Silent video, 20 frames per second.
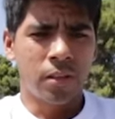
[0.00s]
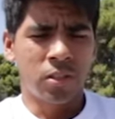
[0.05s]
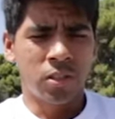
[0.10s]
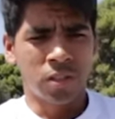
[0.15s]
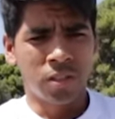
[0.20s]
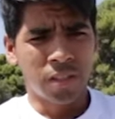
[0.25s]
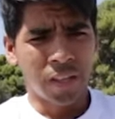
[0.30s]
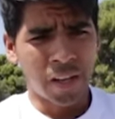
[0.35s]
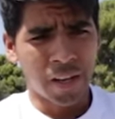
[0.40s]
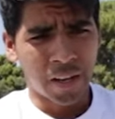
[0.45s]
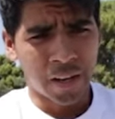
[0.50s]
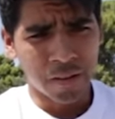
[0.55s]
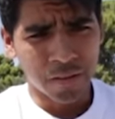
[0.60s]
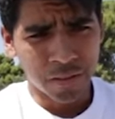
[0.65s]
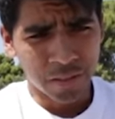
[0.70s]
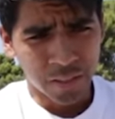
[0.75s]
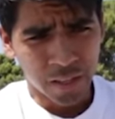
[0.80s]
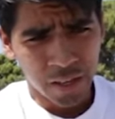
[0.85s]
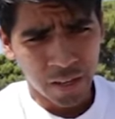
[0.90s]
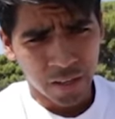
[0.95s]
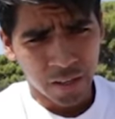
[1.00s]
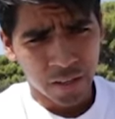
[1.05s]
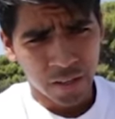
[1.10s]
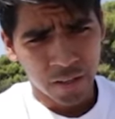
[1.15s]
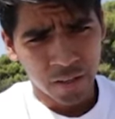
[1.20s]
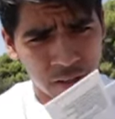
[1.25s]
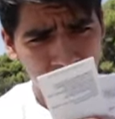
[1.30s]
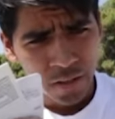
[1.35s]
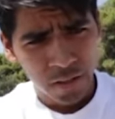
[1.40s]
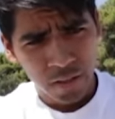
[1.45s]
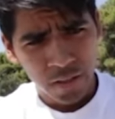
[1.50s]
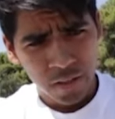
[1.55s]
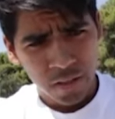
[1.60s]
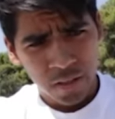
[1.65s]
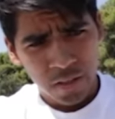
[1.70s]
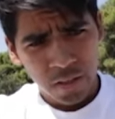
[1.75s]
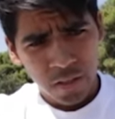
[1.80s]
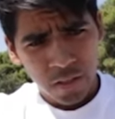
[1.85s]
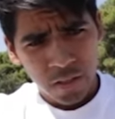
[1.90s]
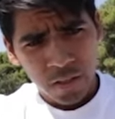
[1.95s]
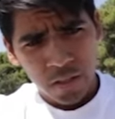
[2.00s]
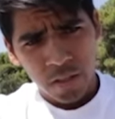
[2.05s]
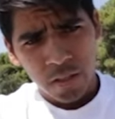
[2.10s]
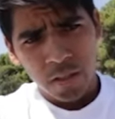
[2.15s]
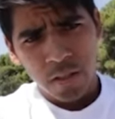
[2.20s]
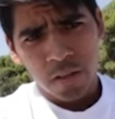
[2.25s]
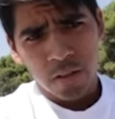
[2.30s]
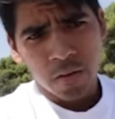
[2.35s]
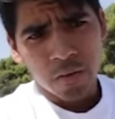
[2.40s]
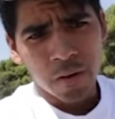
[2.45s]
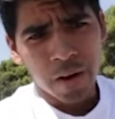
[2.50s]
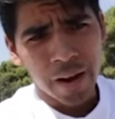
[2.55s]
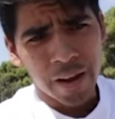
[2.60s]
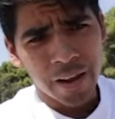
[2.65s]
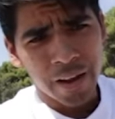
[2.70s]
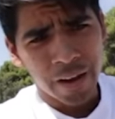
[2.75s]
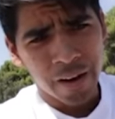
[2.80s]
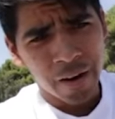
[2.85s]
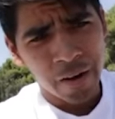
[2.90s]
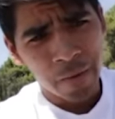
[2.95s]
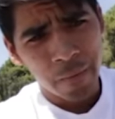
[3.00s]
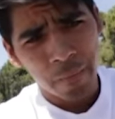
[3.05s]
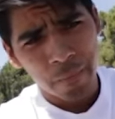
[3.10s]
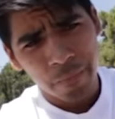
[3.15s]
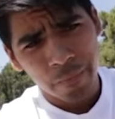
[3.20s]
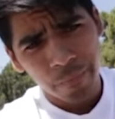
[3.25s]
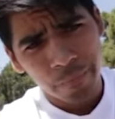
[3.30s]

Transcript: Just like I was saying, right here,